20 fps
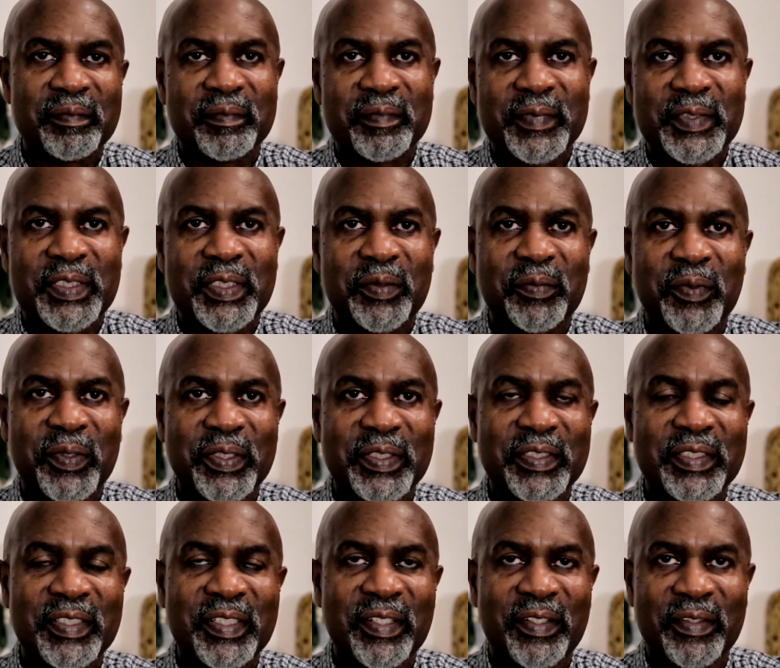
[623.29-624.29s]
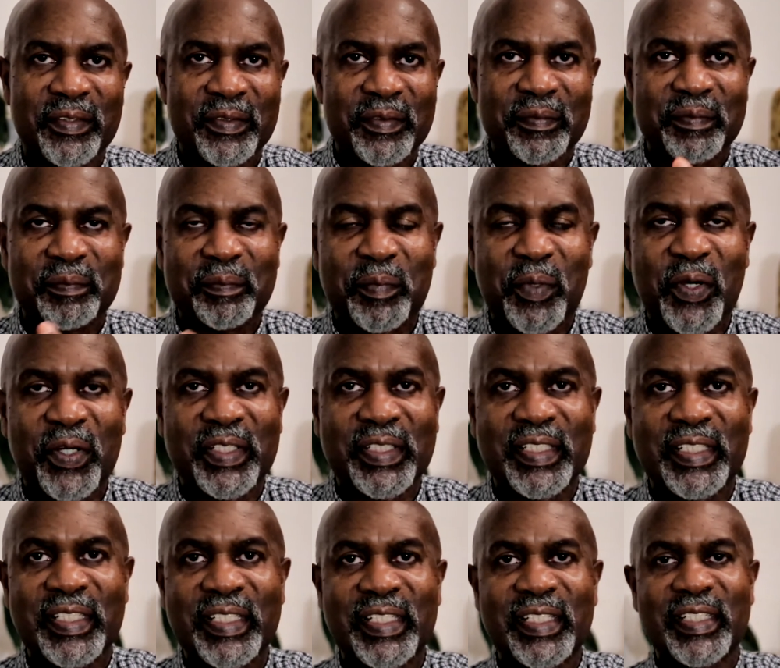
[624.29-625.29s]
she was, you know,
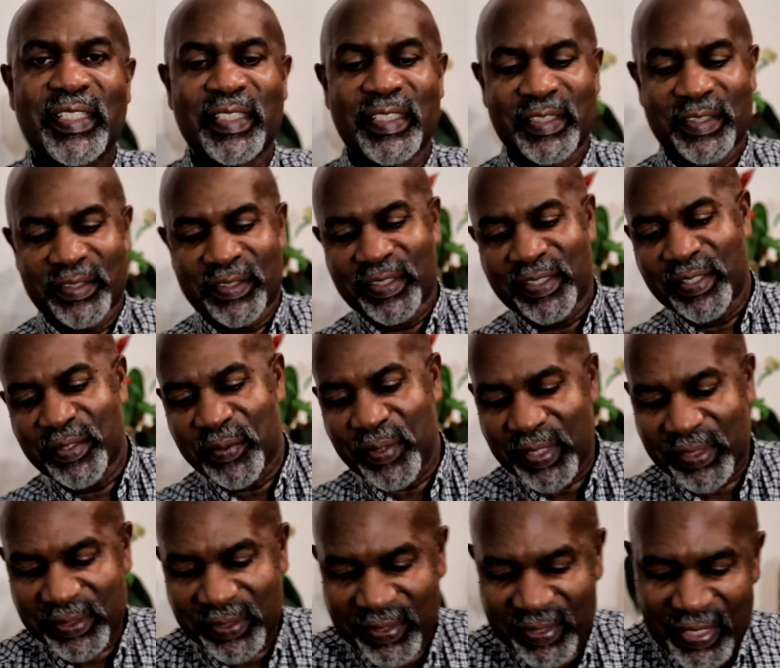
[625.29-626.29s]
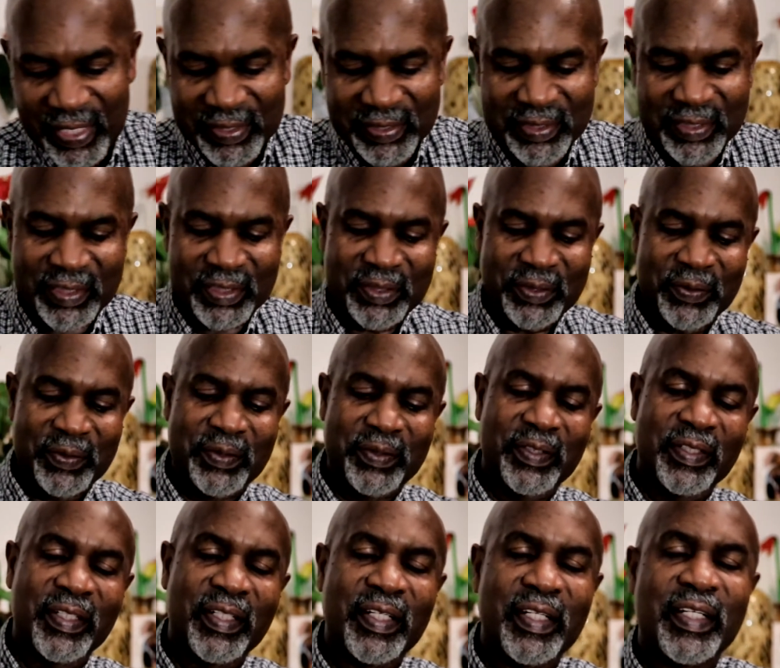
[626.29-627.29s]
pointed in the, into the direction that she should
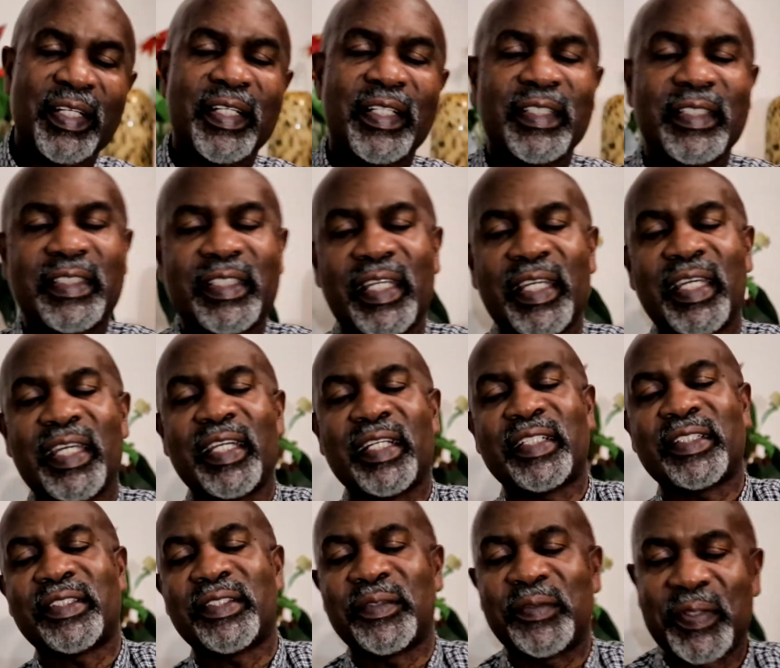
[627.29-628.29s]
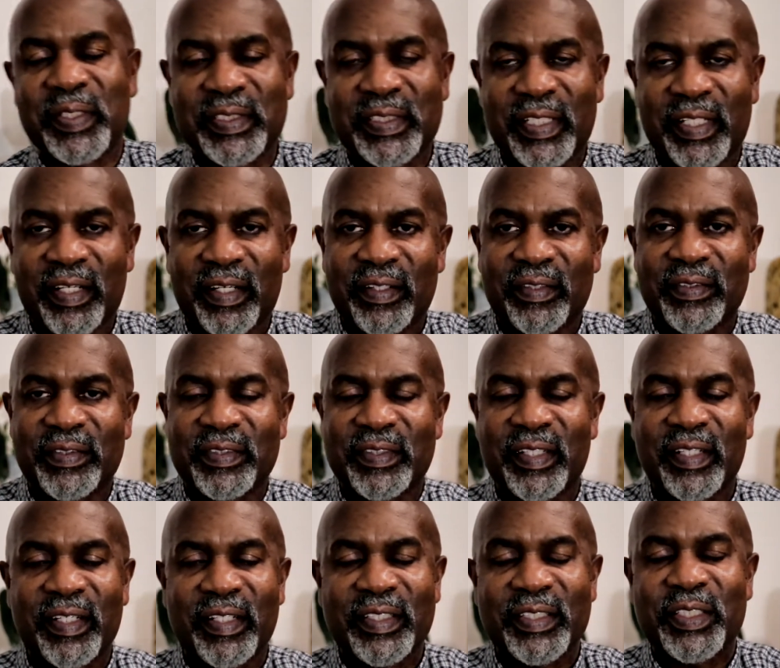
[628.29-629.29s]
take to reach the house.
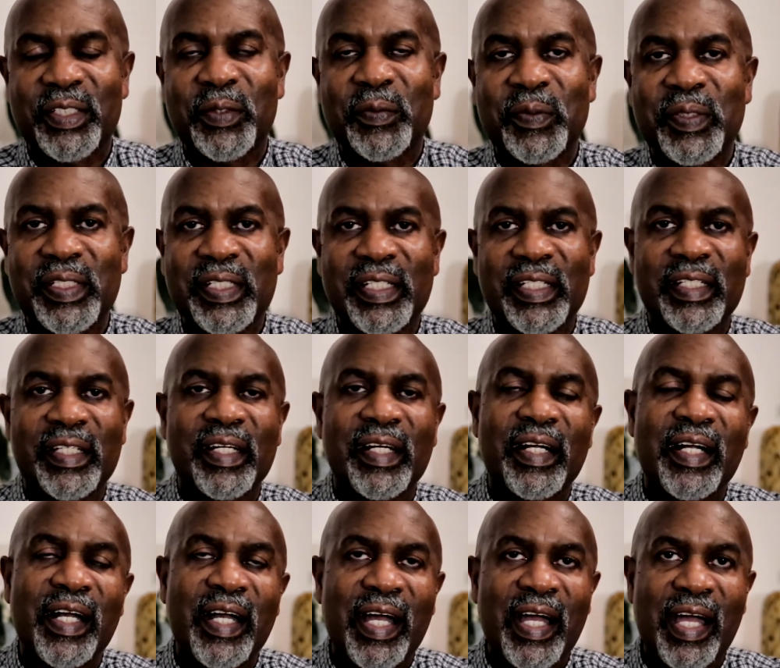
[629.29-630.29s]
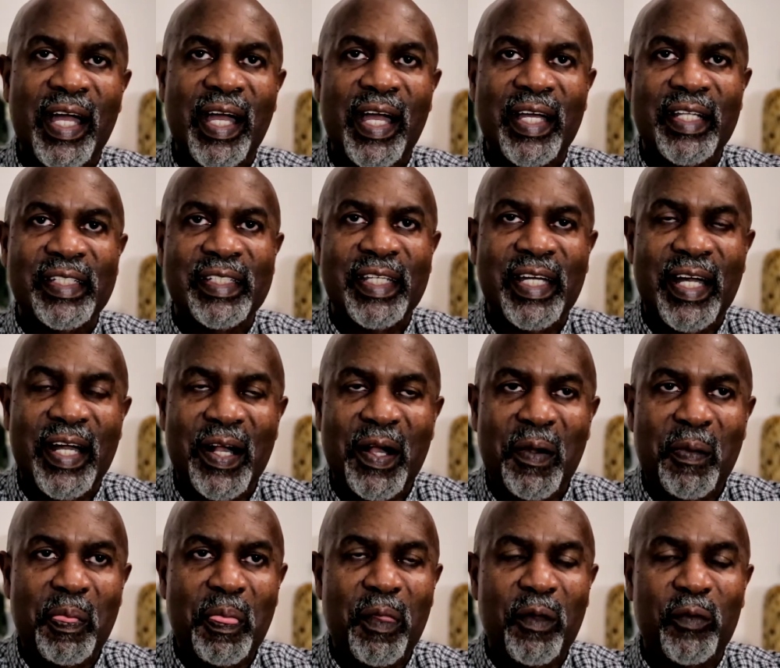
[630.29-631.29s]
So we did,
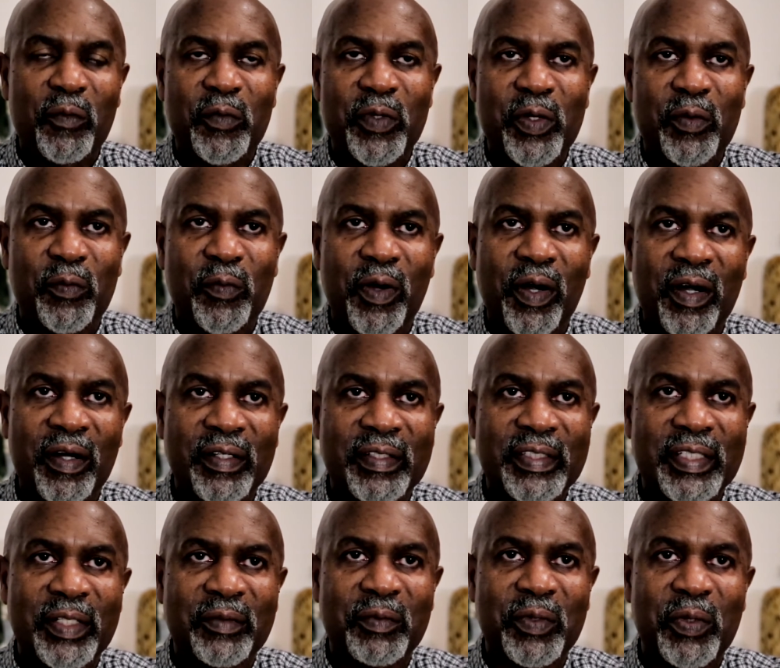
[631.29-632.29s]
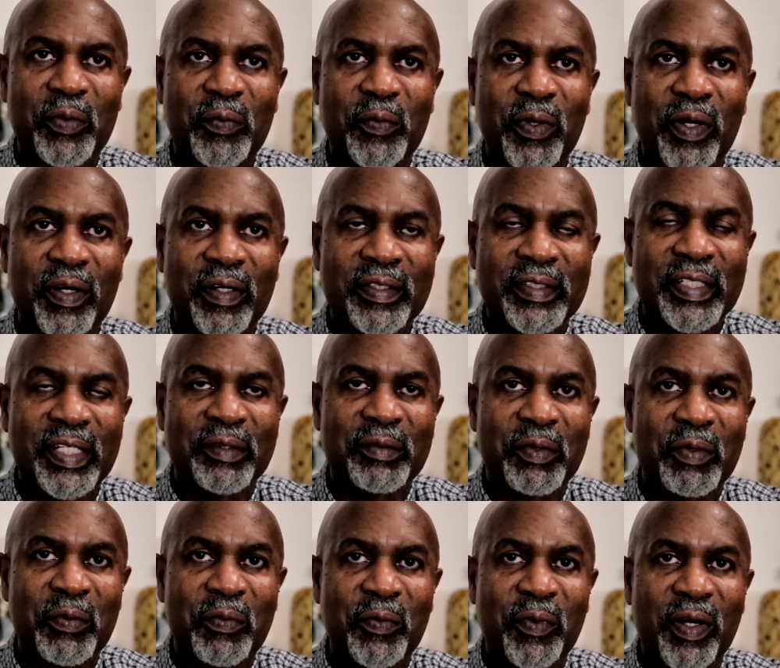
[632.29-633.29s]
and we walked and we walked and
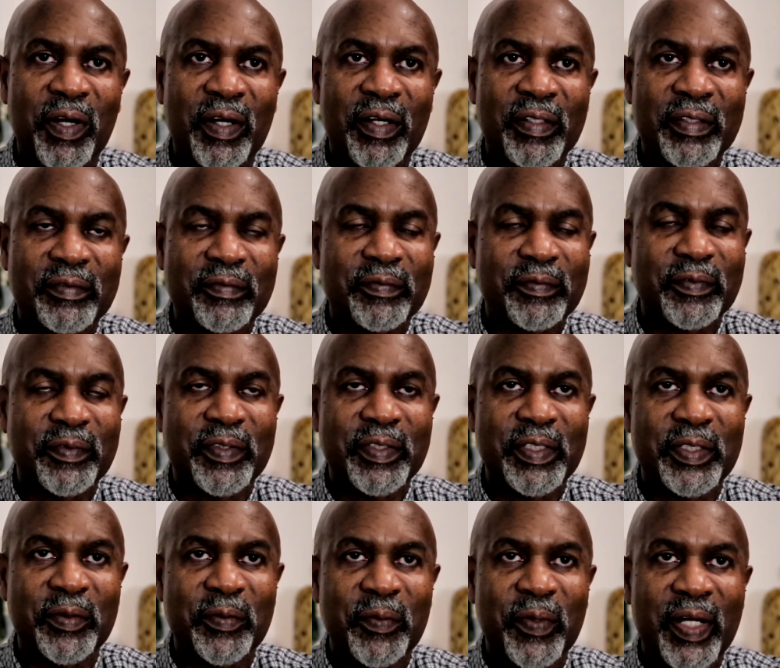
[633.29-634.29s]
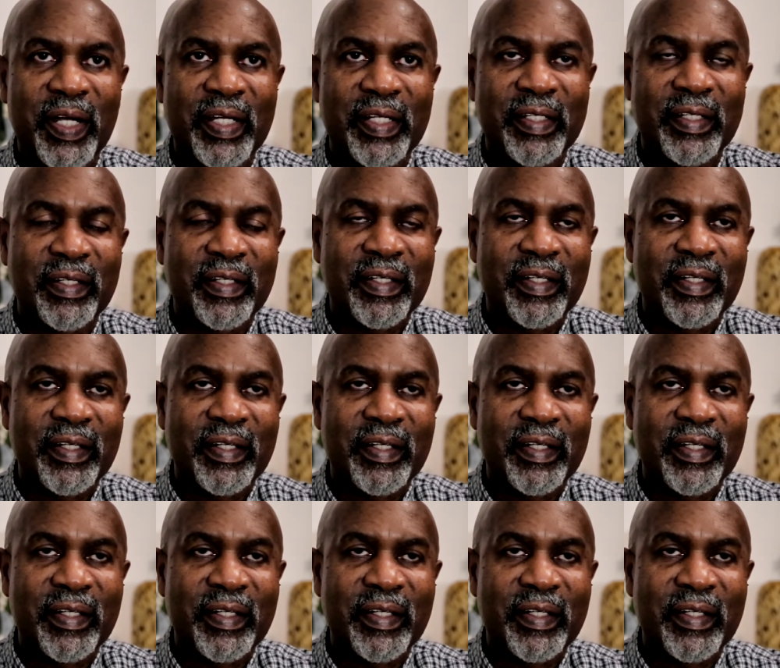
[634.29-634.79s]
we walked for a little while